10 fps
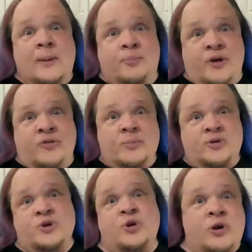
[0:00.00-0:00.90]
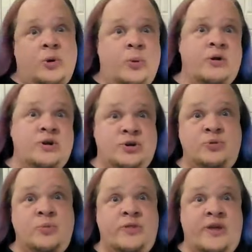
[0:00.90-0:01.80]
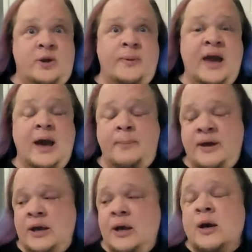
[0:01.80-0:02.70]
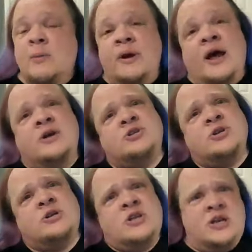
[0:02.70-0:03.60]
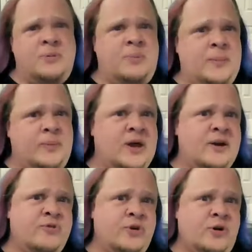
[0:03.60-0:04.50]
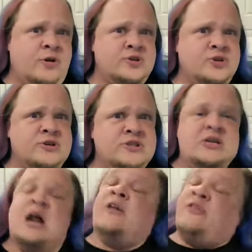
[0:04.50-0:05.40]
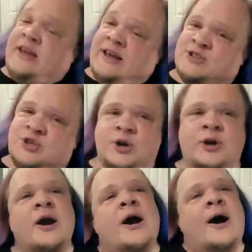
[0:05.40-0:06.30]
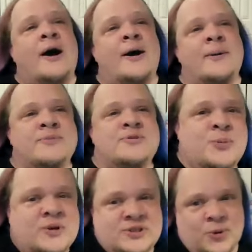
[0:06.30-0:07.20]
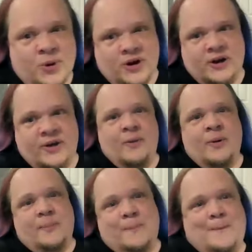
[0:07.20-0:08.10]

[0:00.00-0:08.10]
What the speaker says: and bring them to Neuroqueer Dune where they could be happy, but actually taking people out of their culture is not the answer. So we're still working on that one.